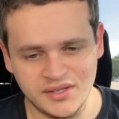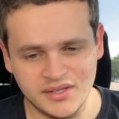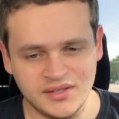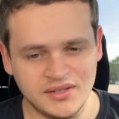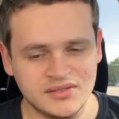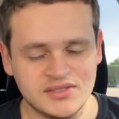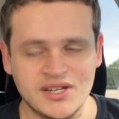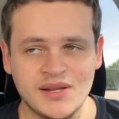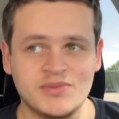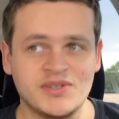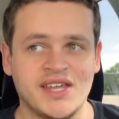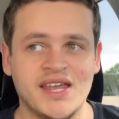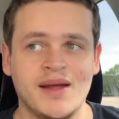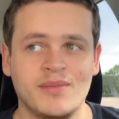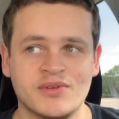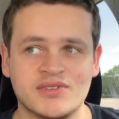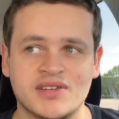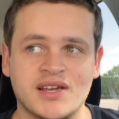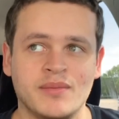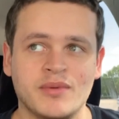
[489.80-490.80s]
James
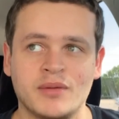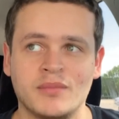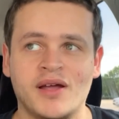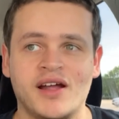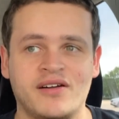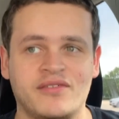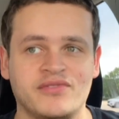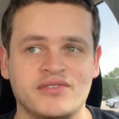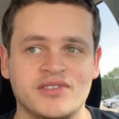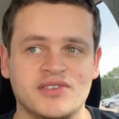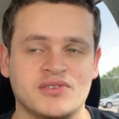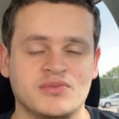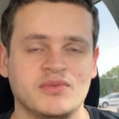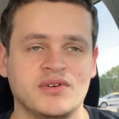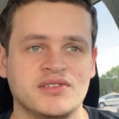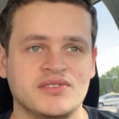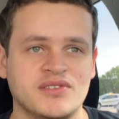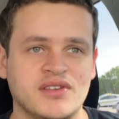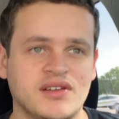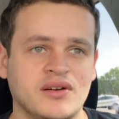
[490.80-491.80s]
Cameron's coming back for this
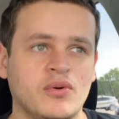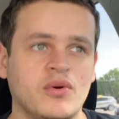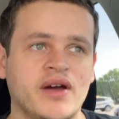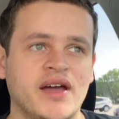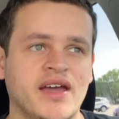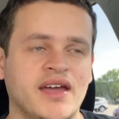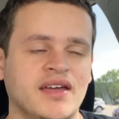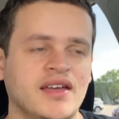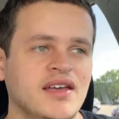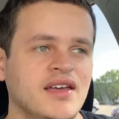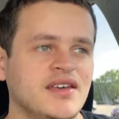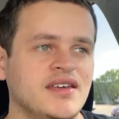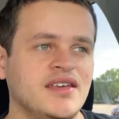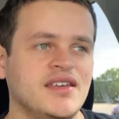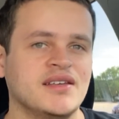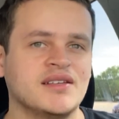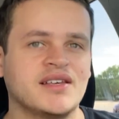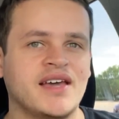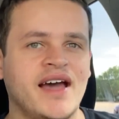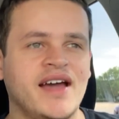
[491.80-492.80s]
one in a way.
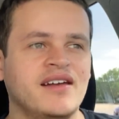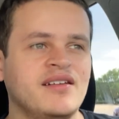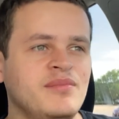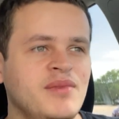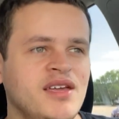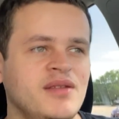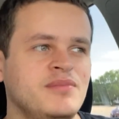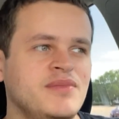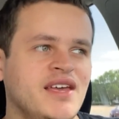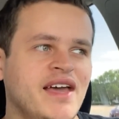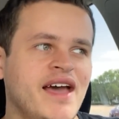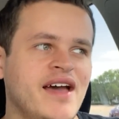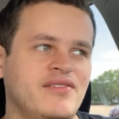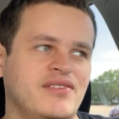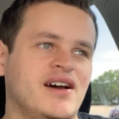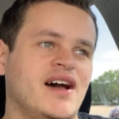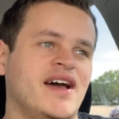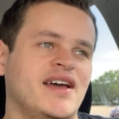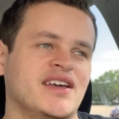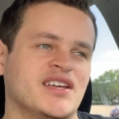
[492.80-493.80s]
It kind of made me
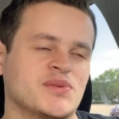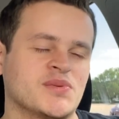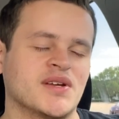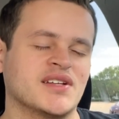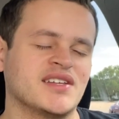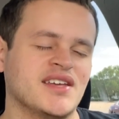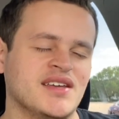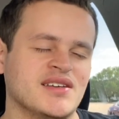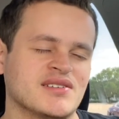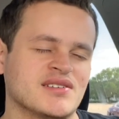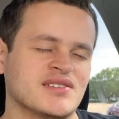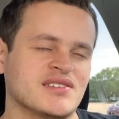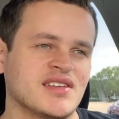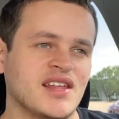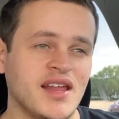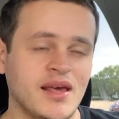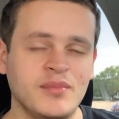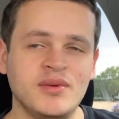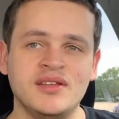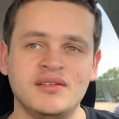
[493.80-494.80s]
have high expectations.
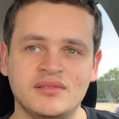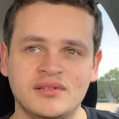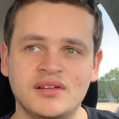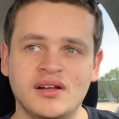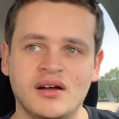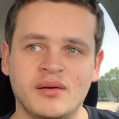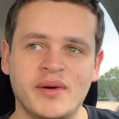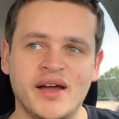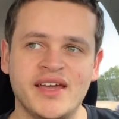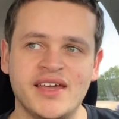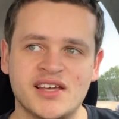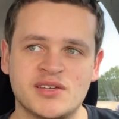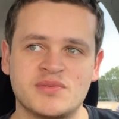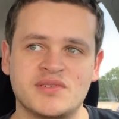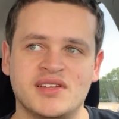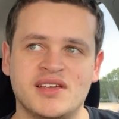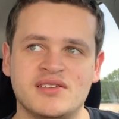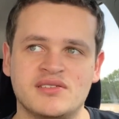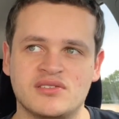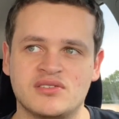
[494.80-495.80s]
And I mean, you know, my
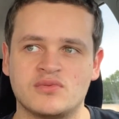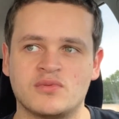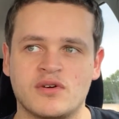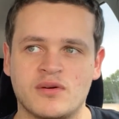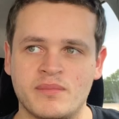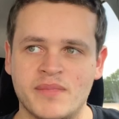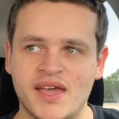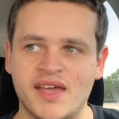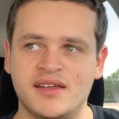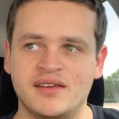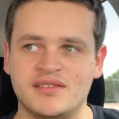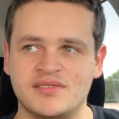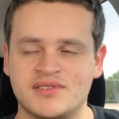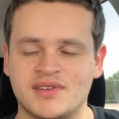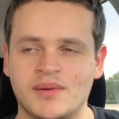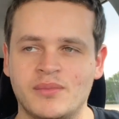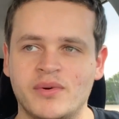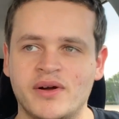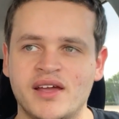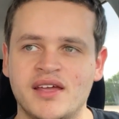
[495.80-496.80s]
expectations were met in
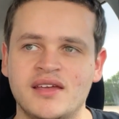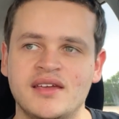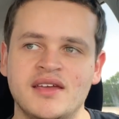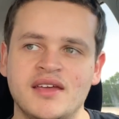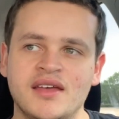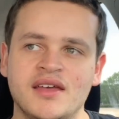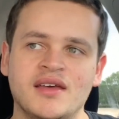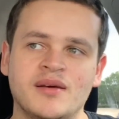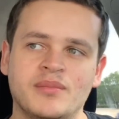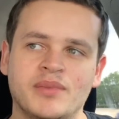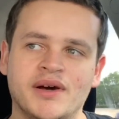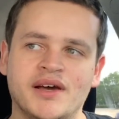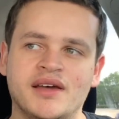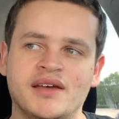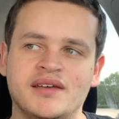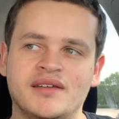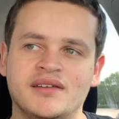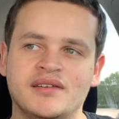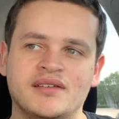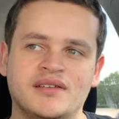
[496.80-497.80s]
some way,
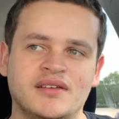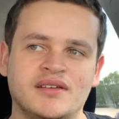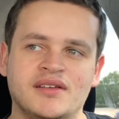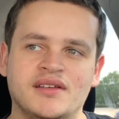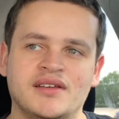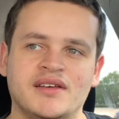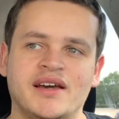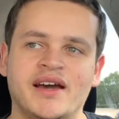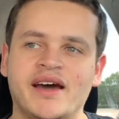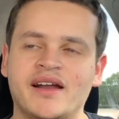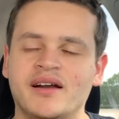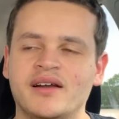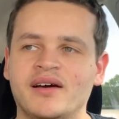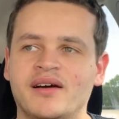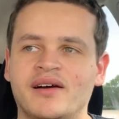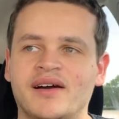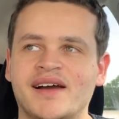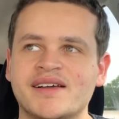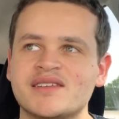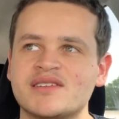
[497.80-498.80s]
but I don't
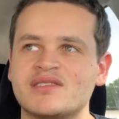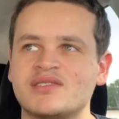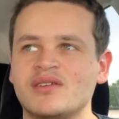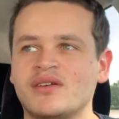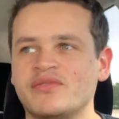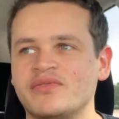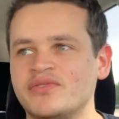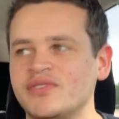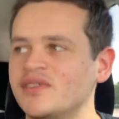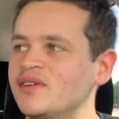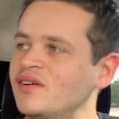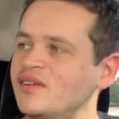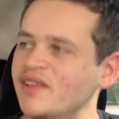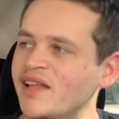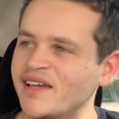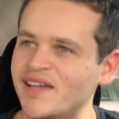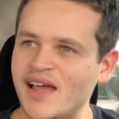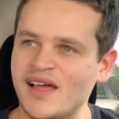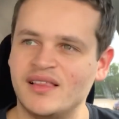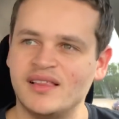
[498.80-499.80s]
know. I just don't feel
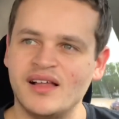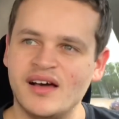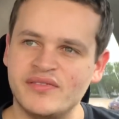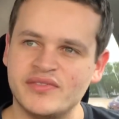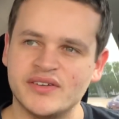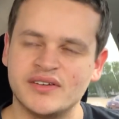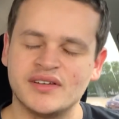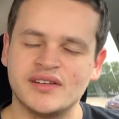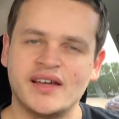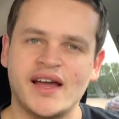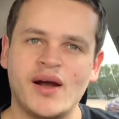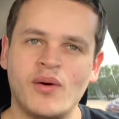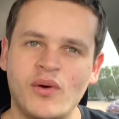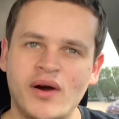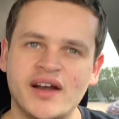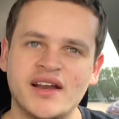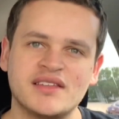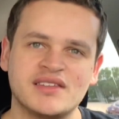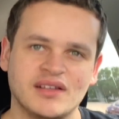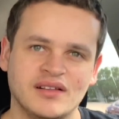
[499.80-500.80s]
like I love it. I
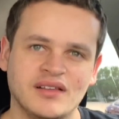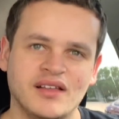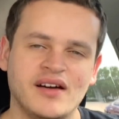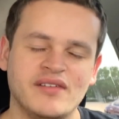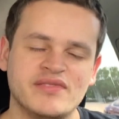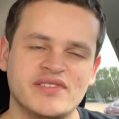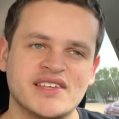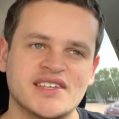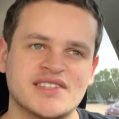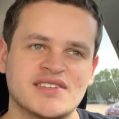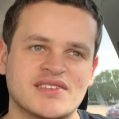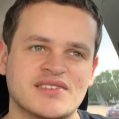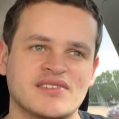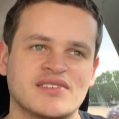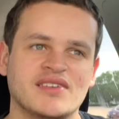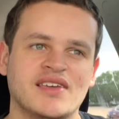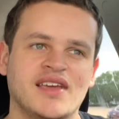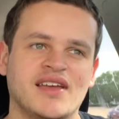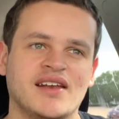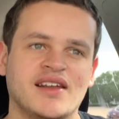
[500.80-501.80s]
wanted to love
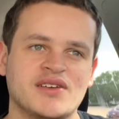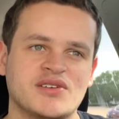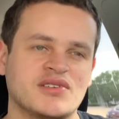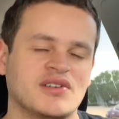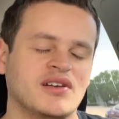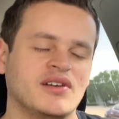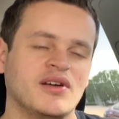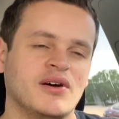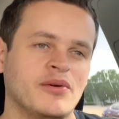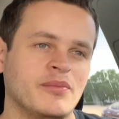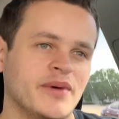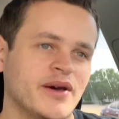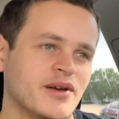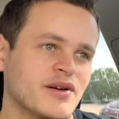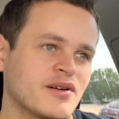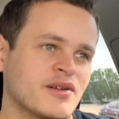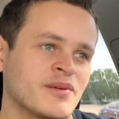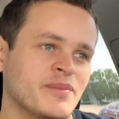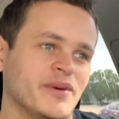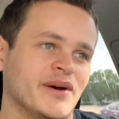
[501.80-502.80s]
this, and I should have known
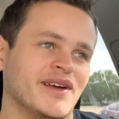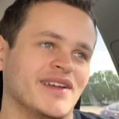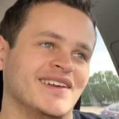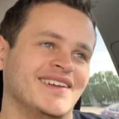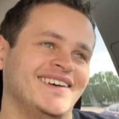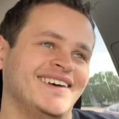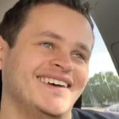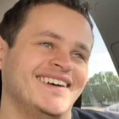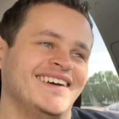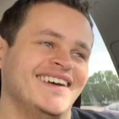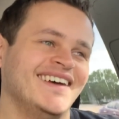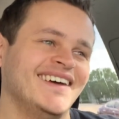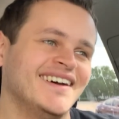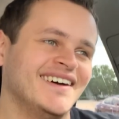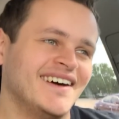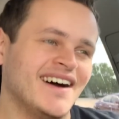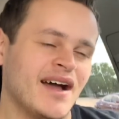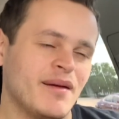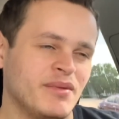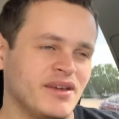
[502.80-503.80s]
better, but
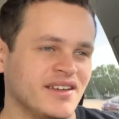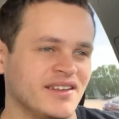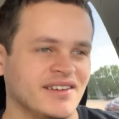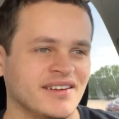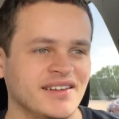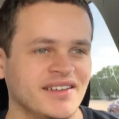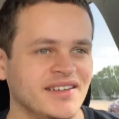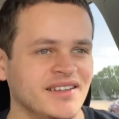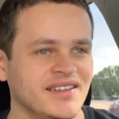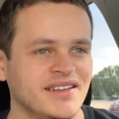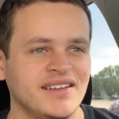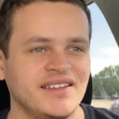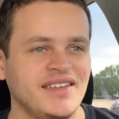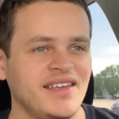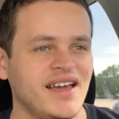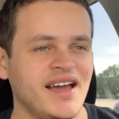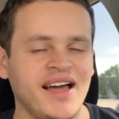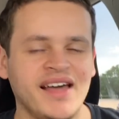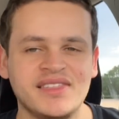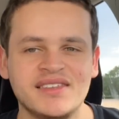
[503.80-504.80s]
I mean,
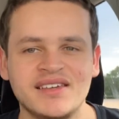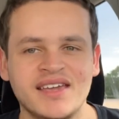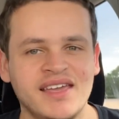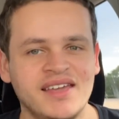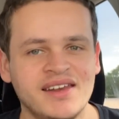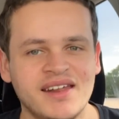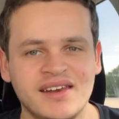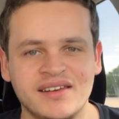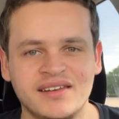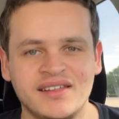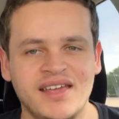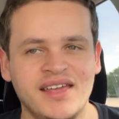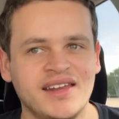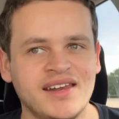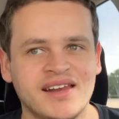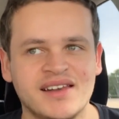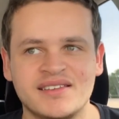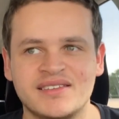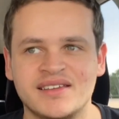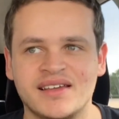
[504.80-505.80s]
yeah, I think 8
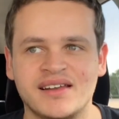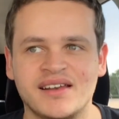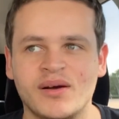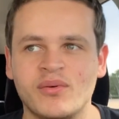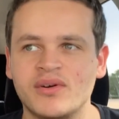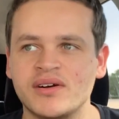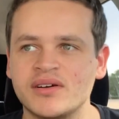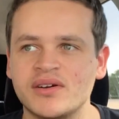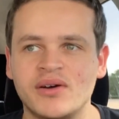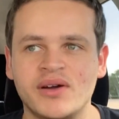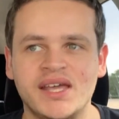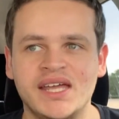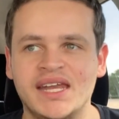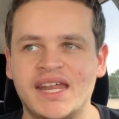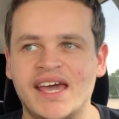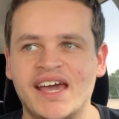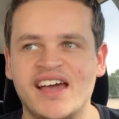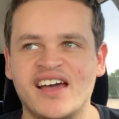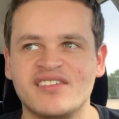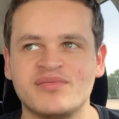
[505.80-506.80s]
out of 10. I want to go
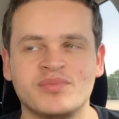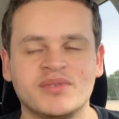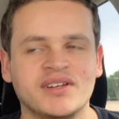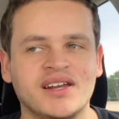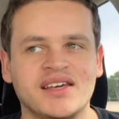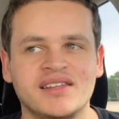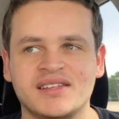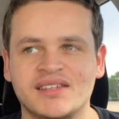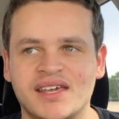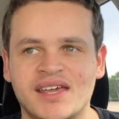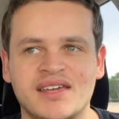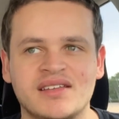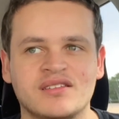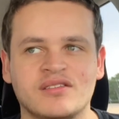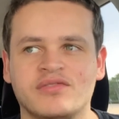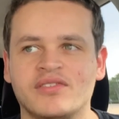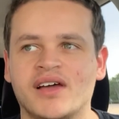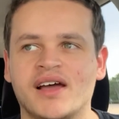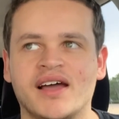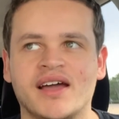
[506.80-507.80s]
8.5, but I think
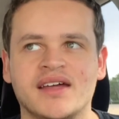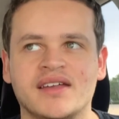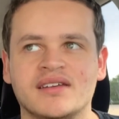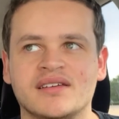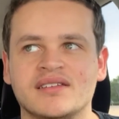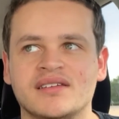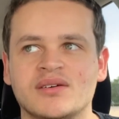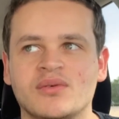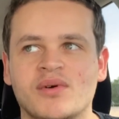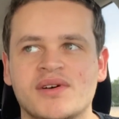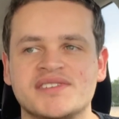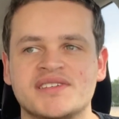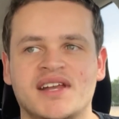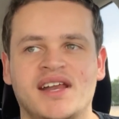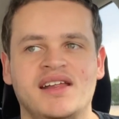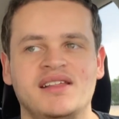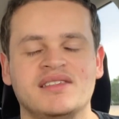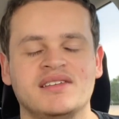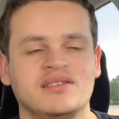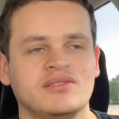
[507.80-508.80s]
8's fine. It wasn't
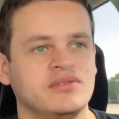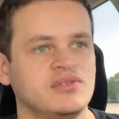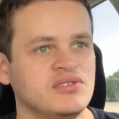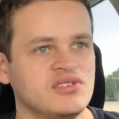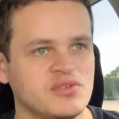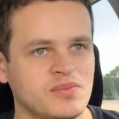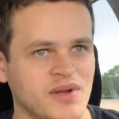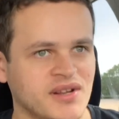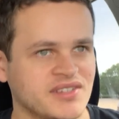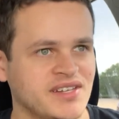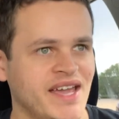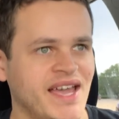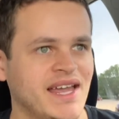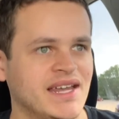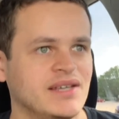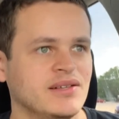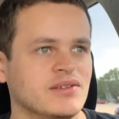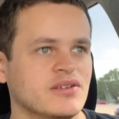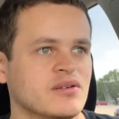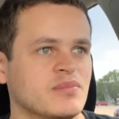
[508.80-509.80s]
anything too
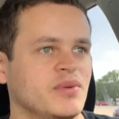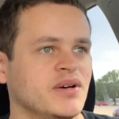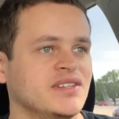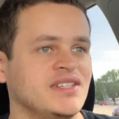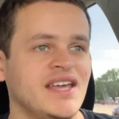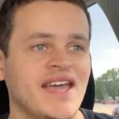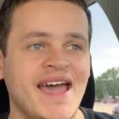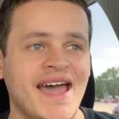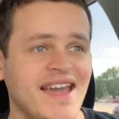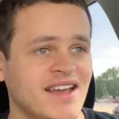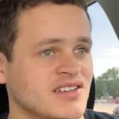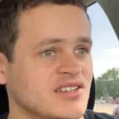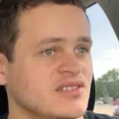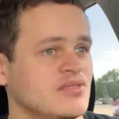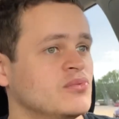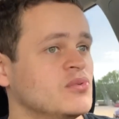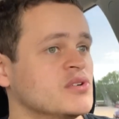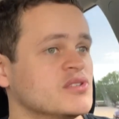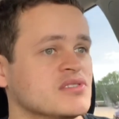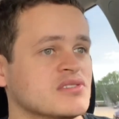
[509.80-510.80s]
spectacular, but the
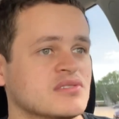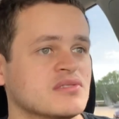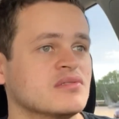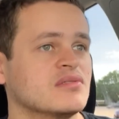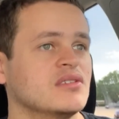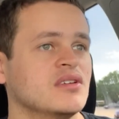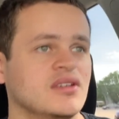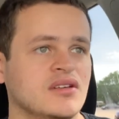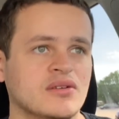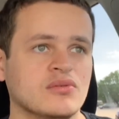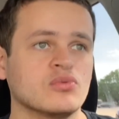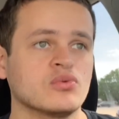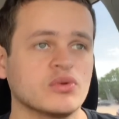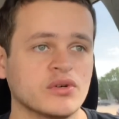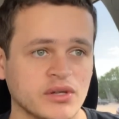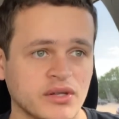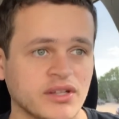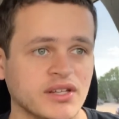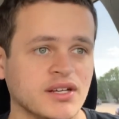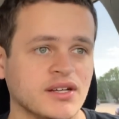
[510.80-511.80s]
action was
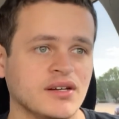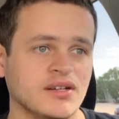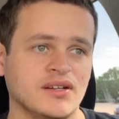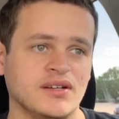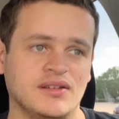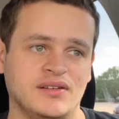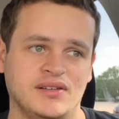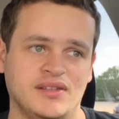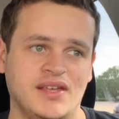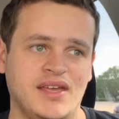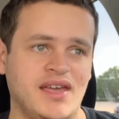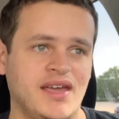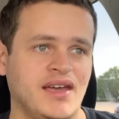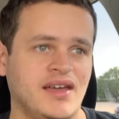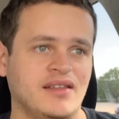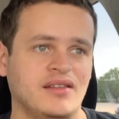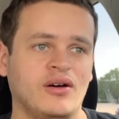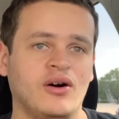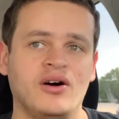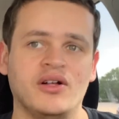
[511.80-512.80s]
really good,
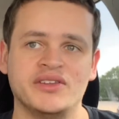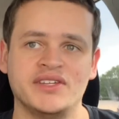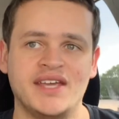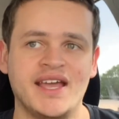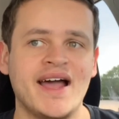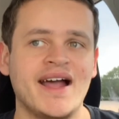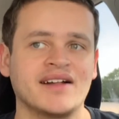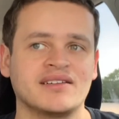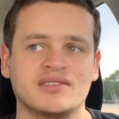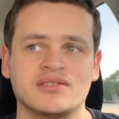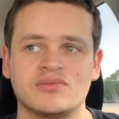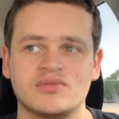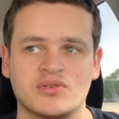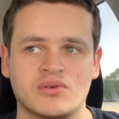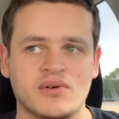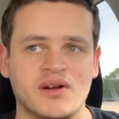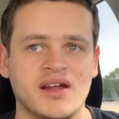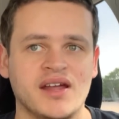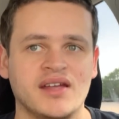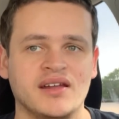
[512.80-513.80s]
and all the acting was
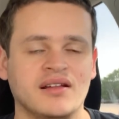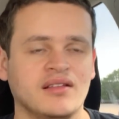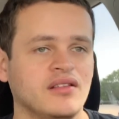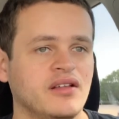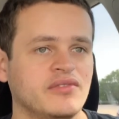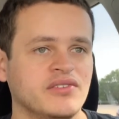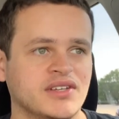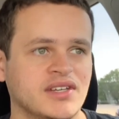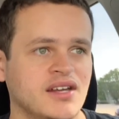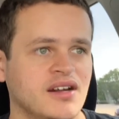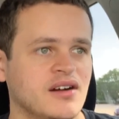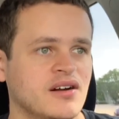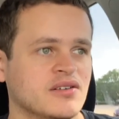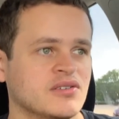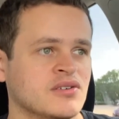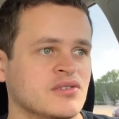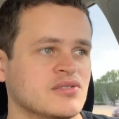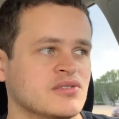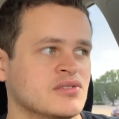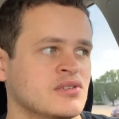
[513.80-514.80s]
great. I love the
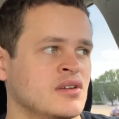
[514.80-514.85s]
characters.